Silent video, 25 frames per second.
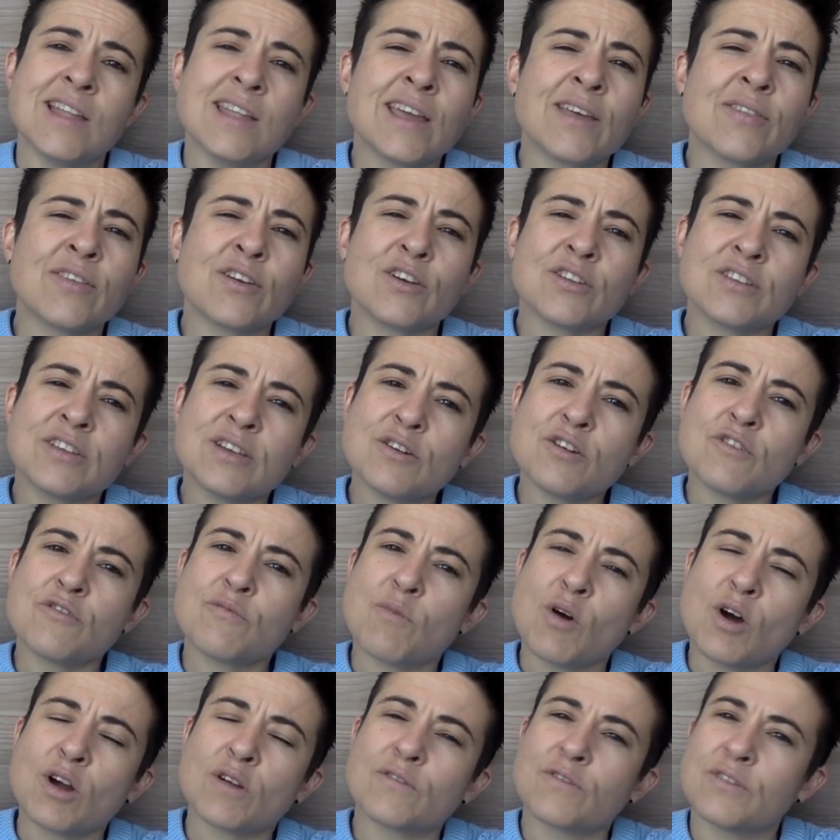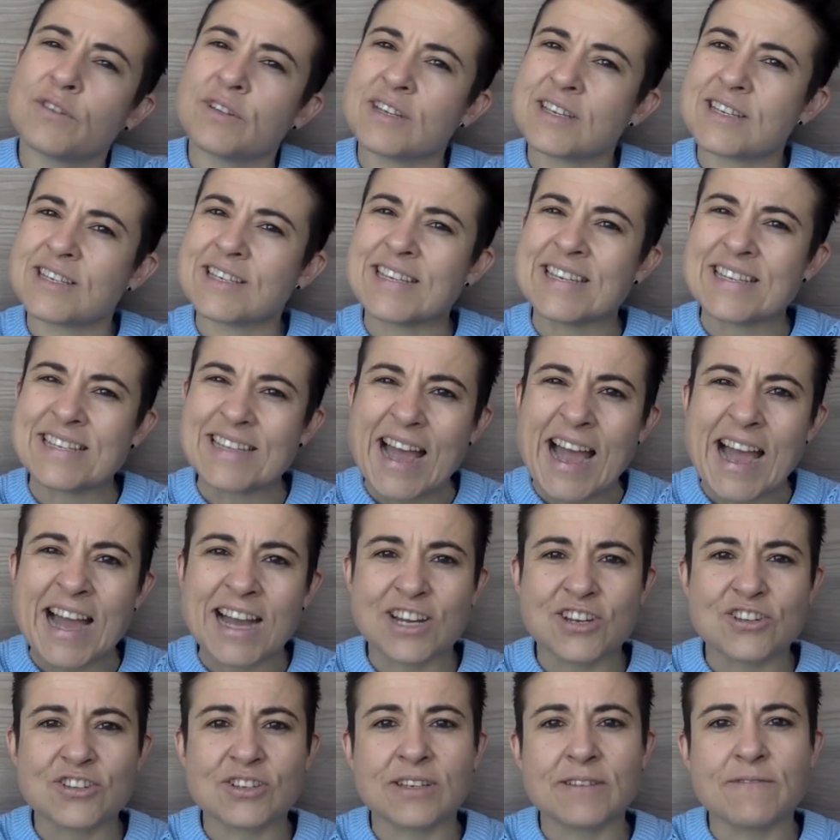Now, the idea of mindfulness is
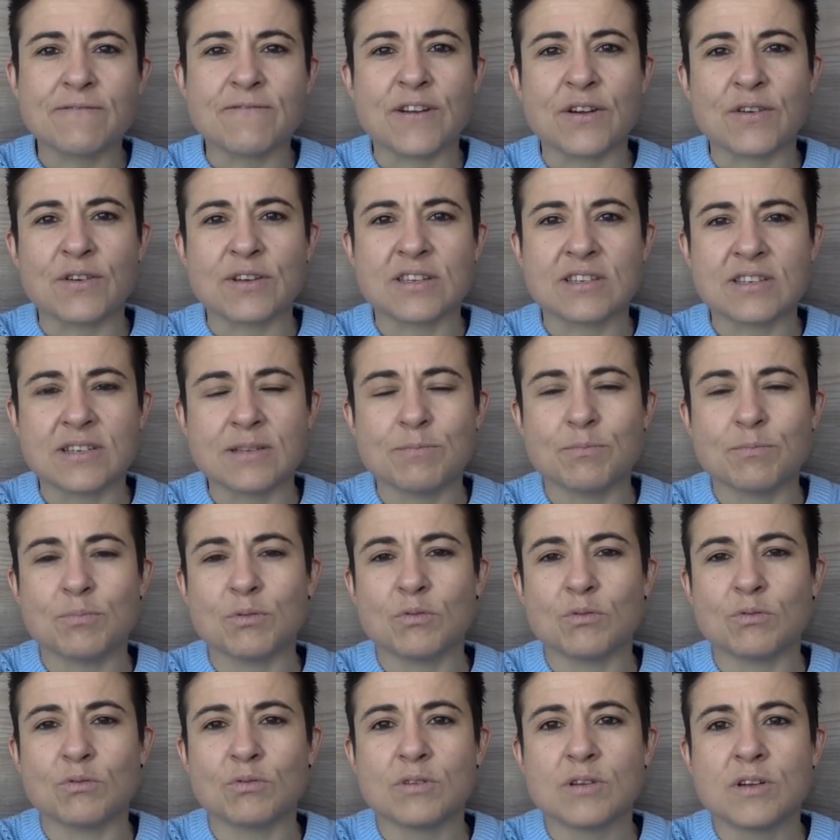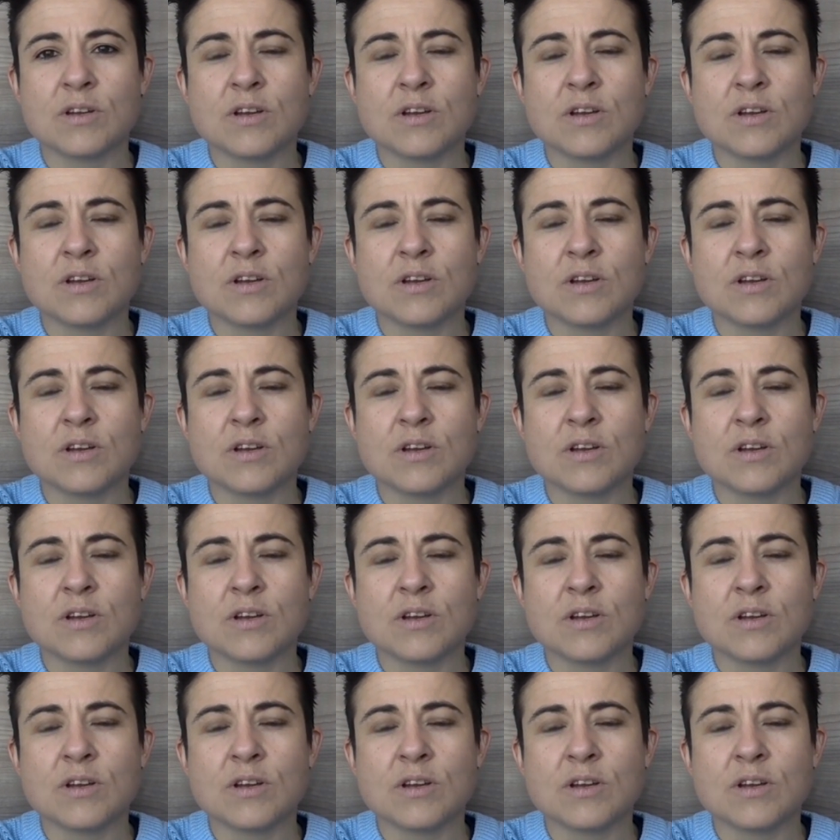actually very simple.